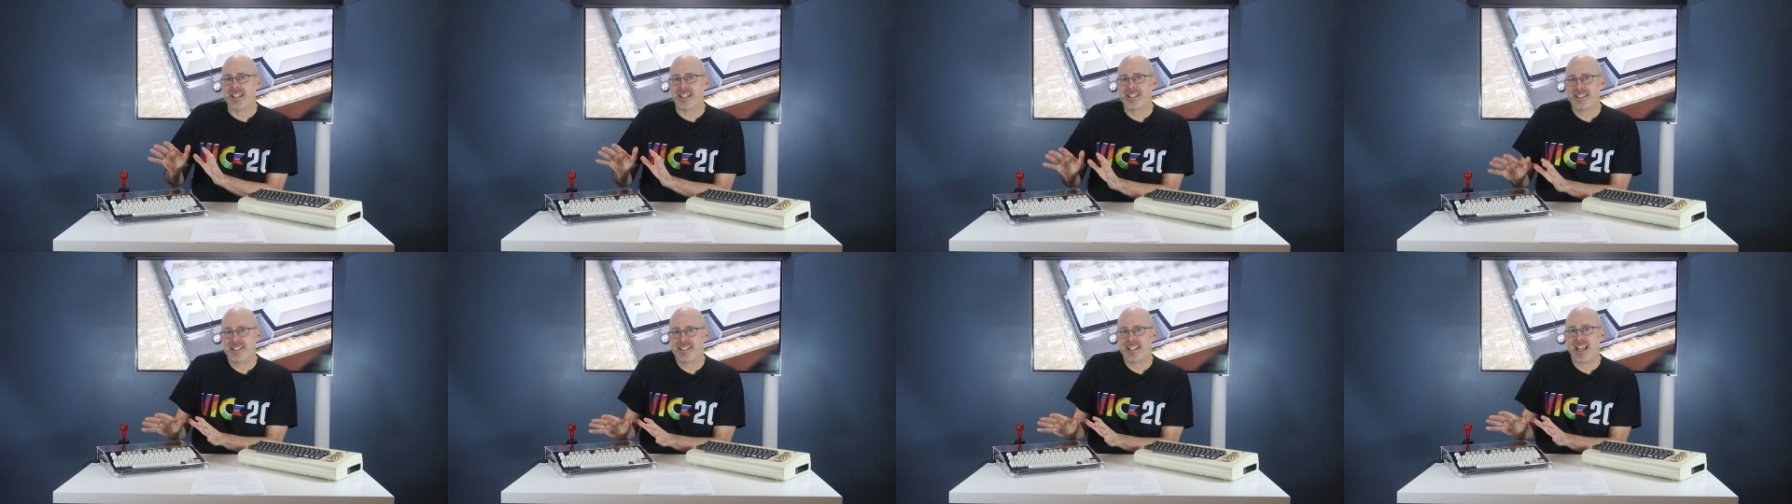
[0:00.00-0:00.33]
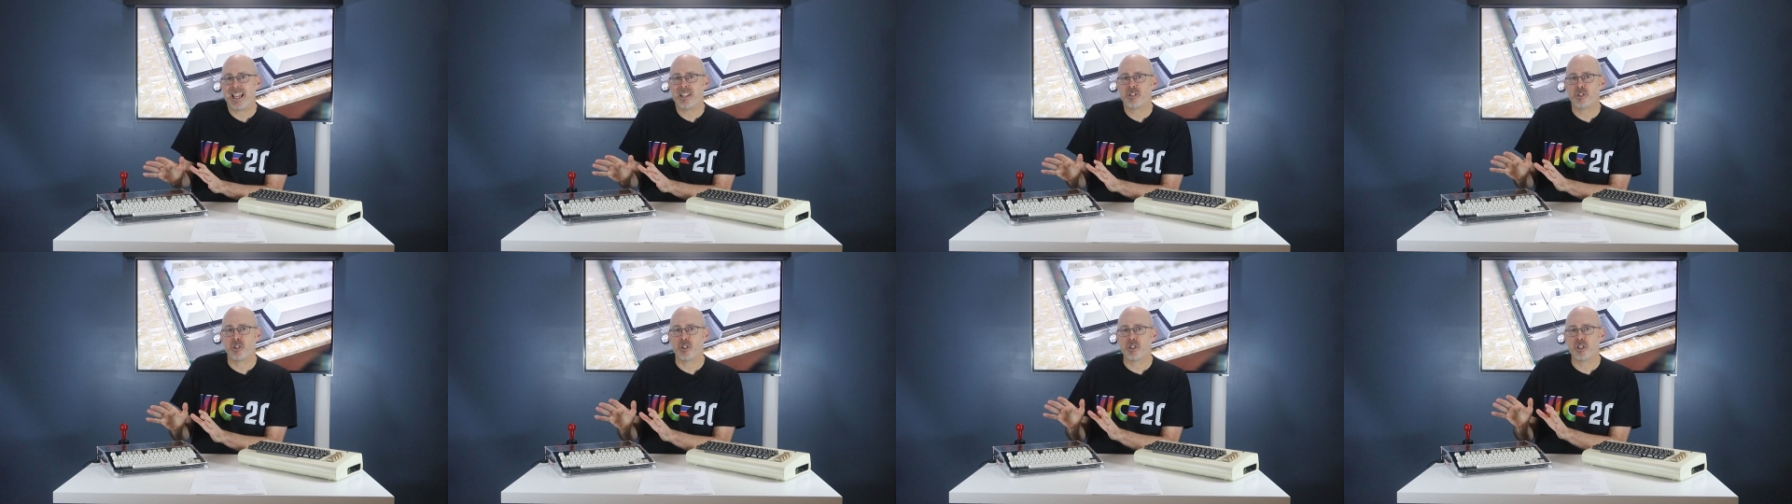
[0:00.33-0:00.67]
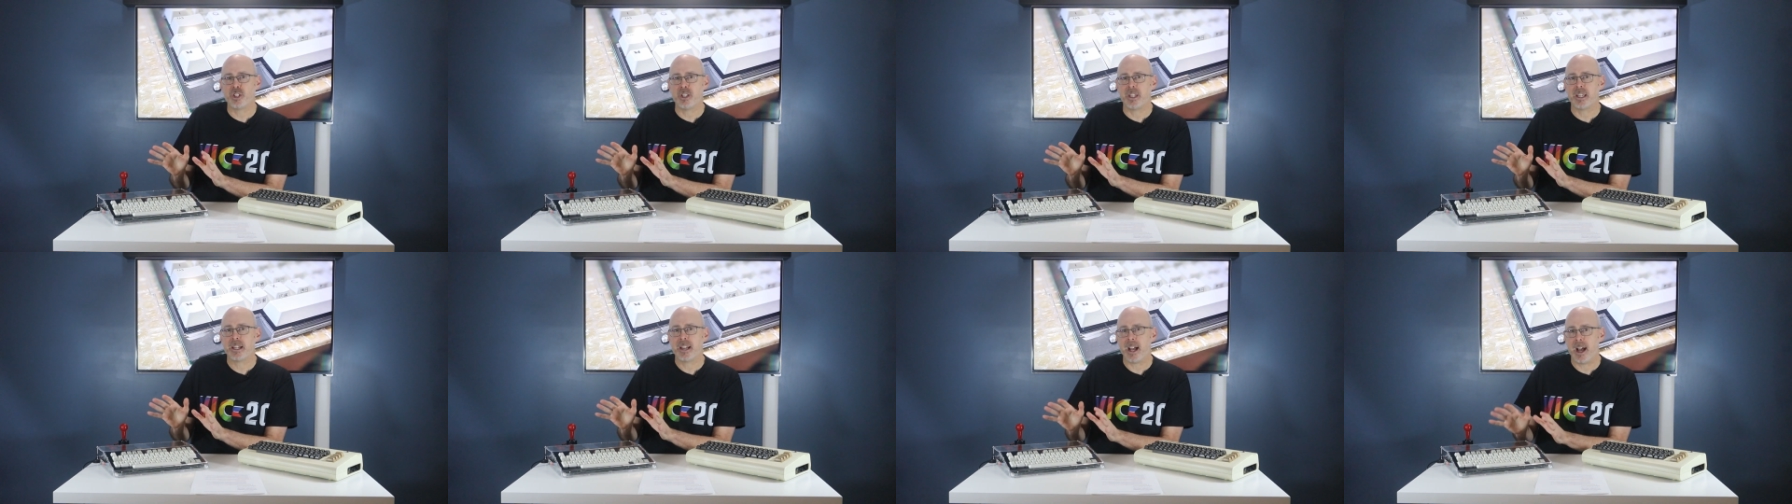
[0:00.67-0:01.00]
the
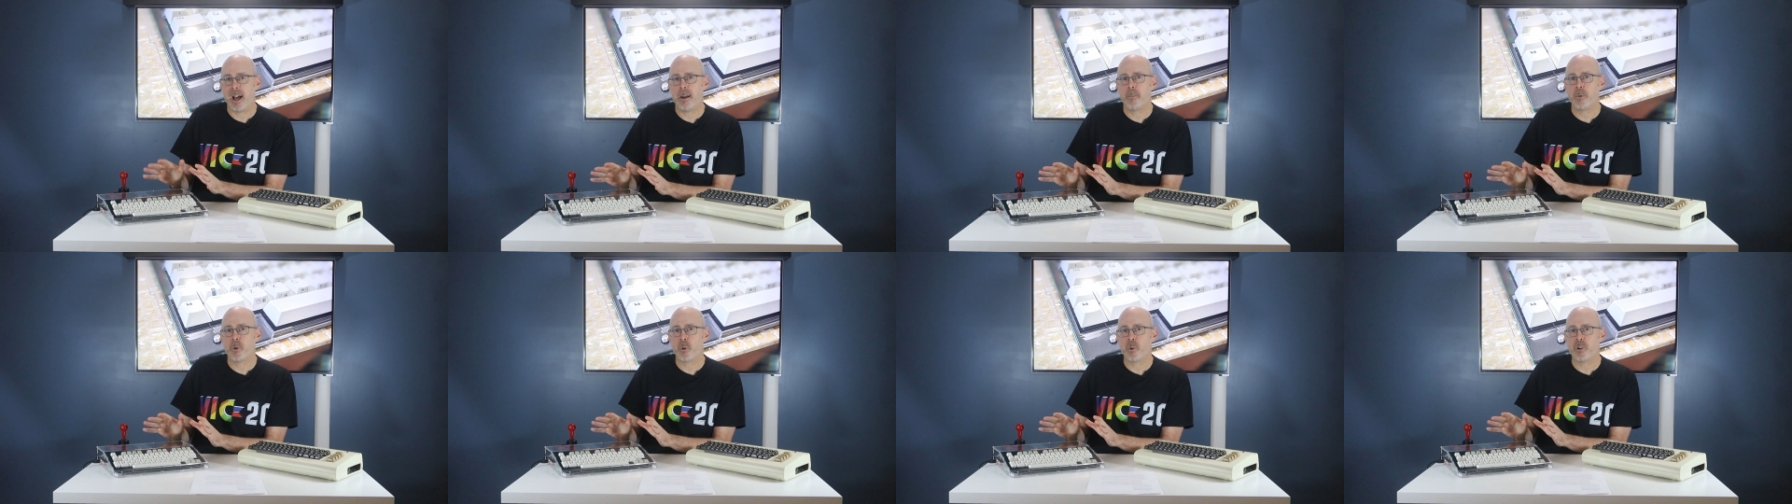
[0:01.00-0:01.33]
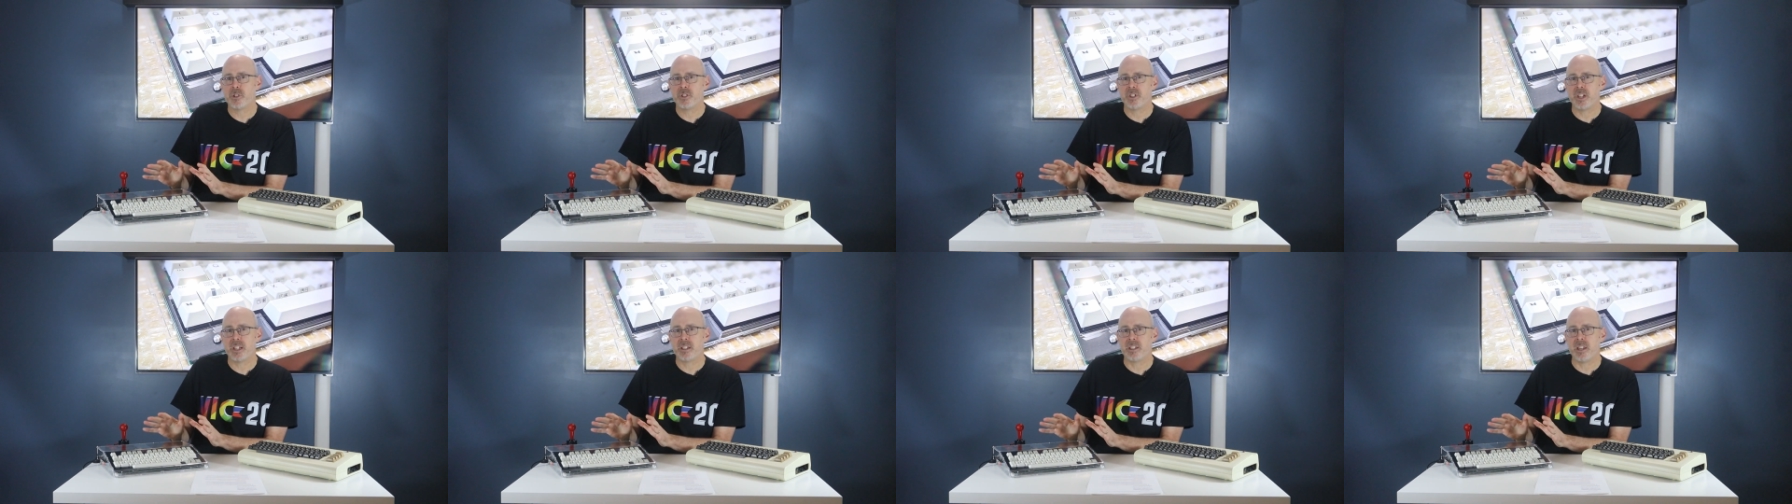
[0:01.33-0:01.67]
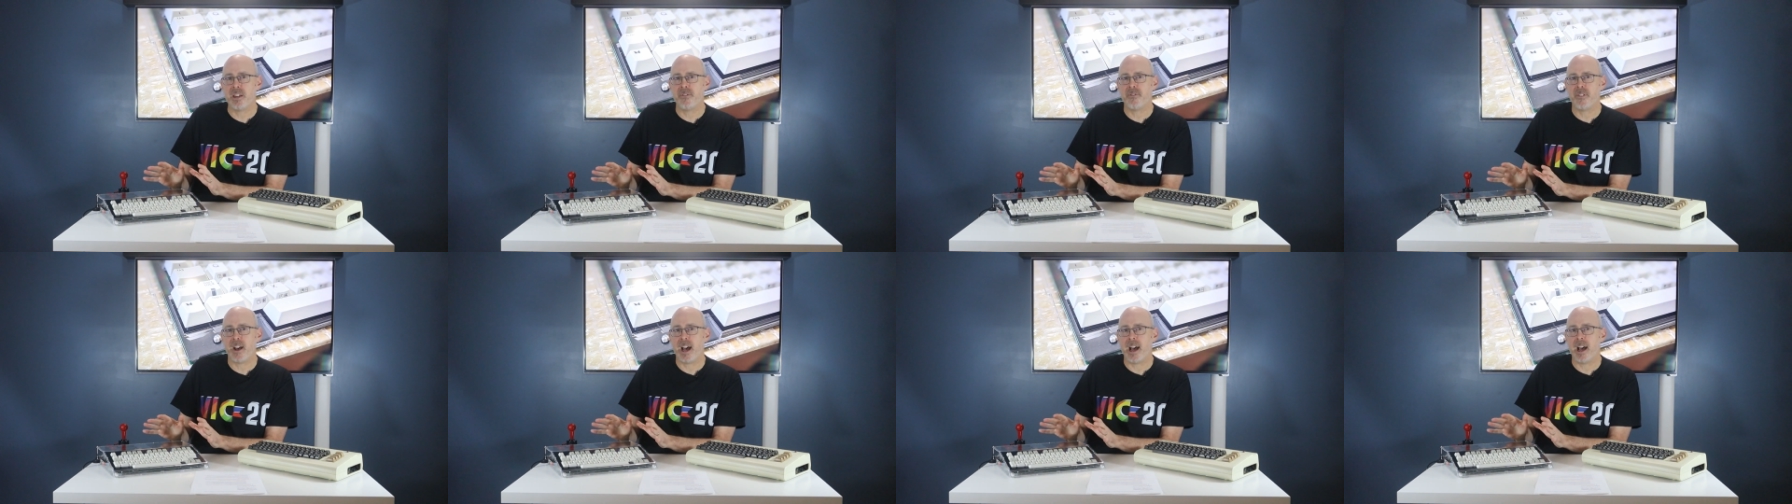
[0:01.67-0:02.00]
successor to the Commodore
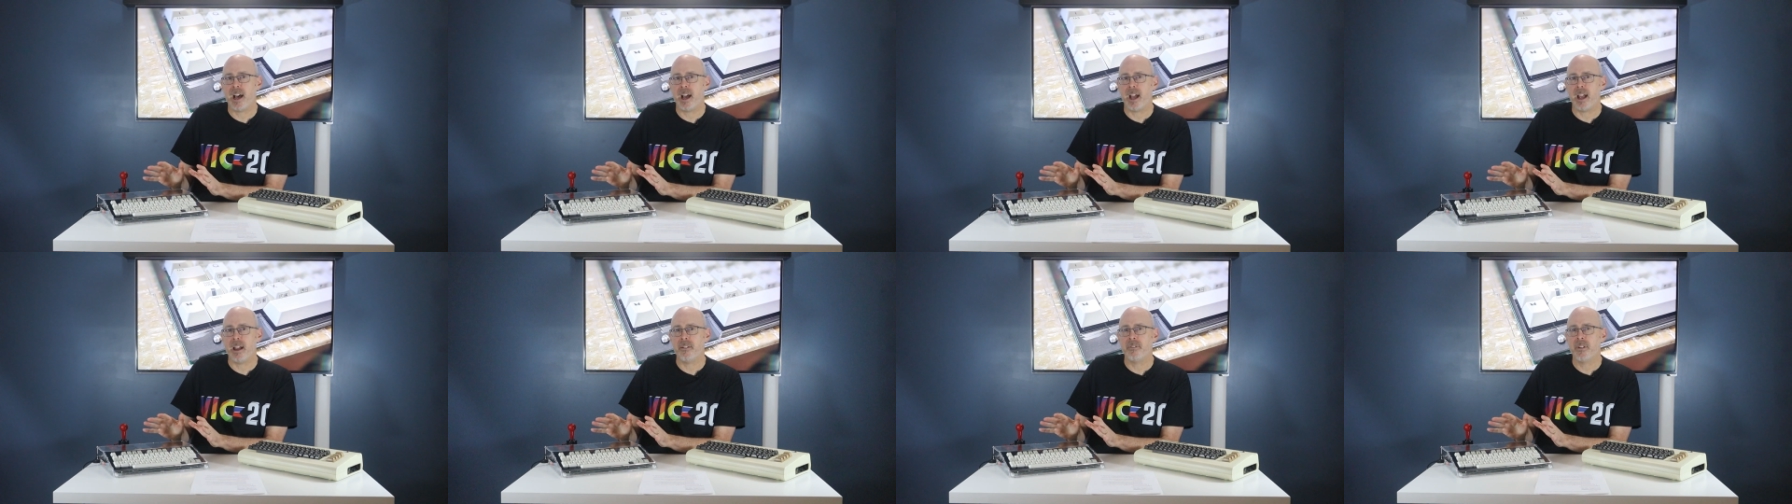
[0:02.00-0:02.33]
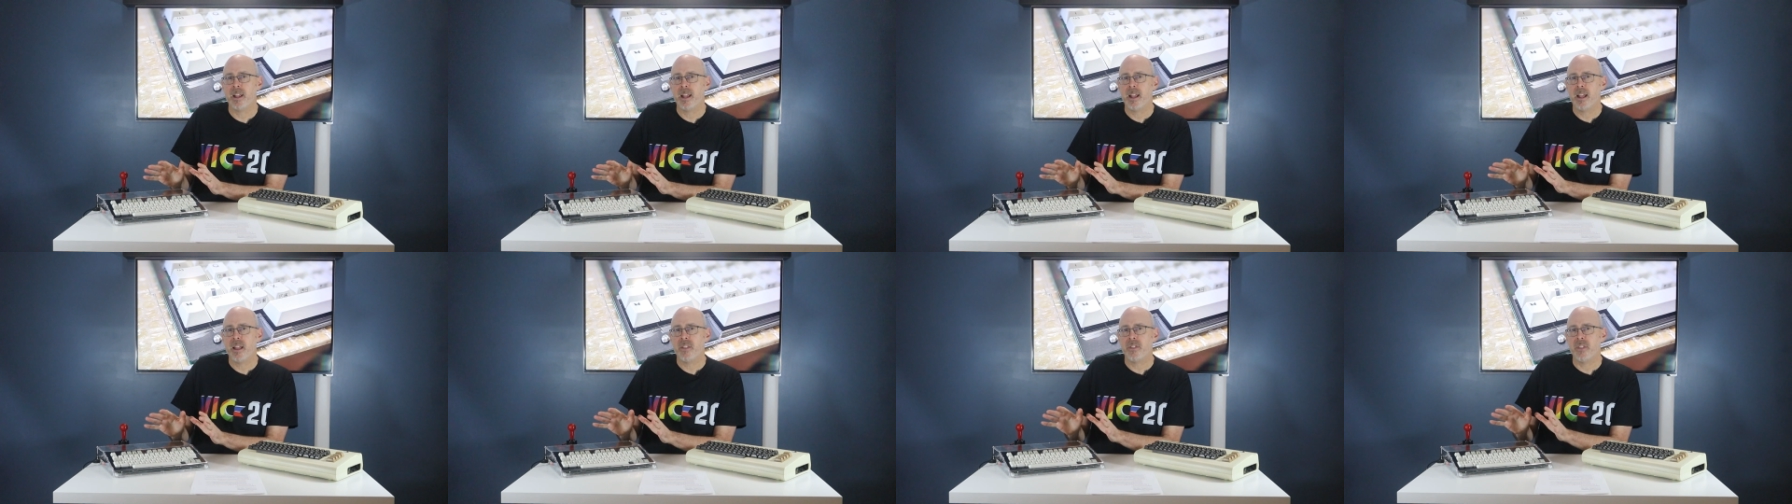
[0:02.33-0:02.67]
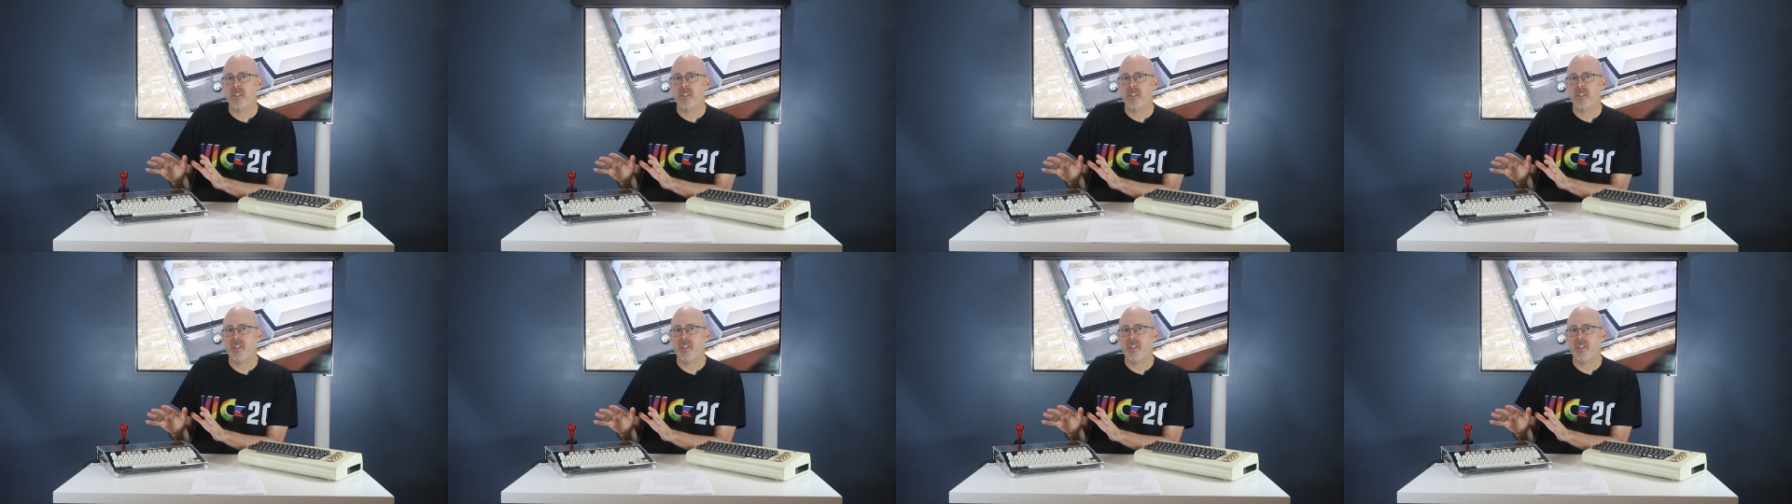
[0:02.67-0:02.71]
65,